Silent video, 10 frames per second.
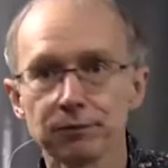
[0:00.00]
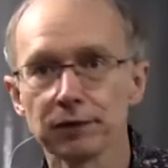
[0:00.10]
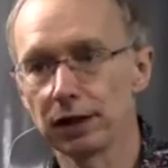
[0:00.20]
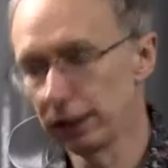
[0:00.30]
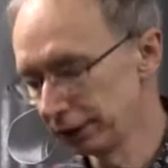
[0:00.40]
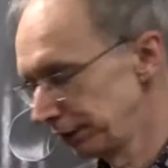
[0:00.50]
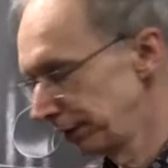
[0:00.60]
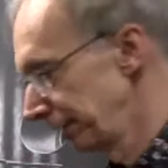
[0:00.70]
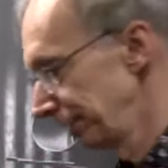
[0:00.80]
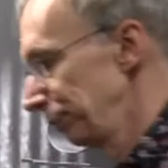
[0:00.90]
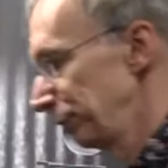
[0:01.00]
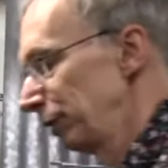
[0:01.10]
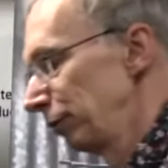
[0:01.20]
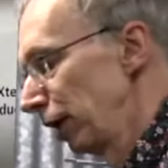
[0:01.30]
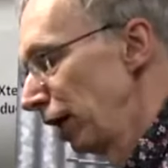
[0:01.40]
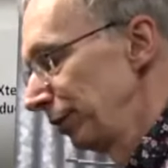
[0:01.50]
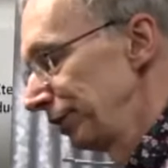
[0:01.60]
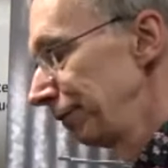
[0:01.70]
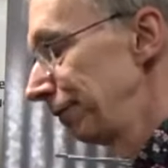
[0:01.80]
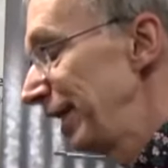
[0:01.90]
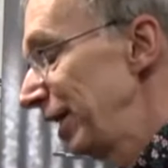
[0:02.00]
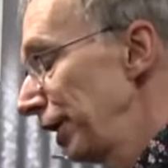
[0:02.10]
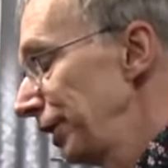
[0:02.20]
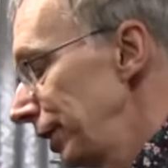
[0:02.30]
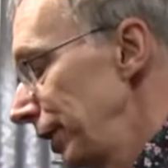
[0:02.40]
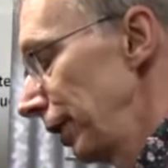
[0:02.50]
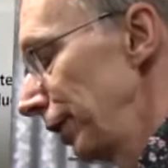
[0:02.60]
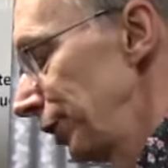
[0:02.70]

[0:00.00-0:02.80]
and they seem to be reliable. It's a V90 card,